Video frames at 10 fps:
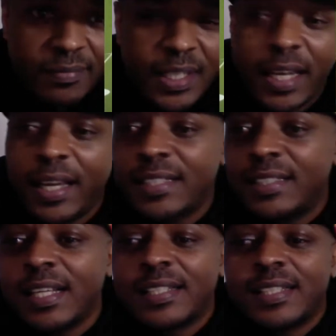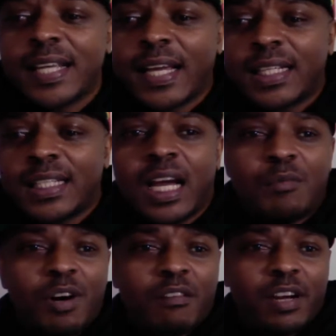Hey, that's the second
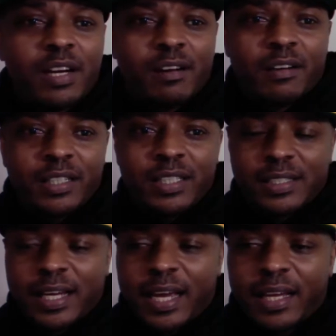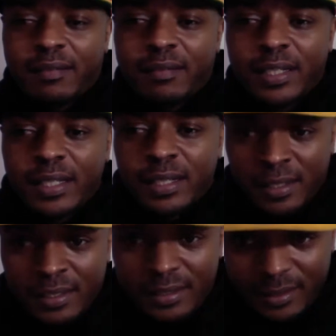time already early this game.
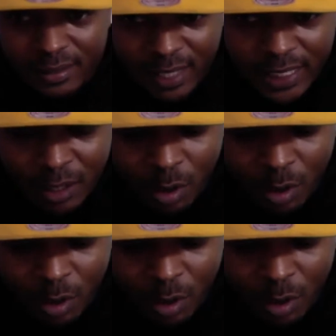So that toe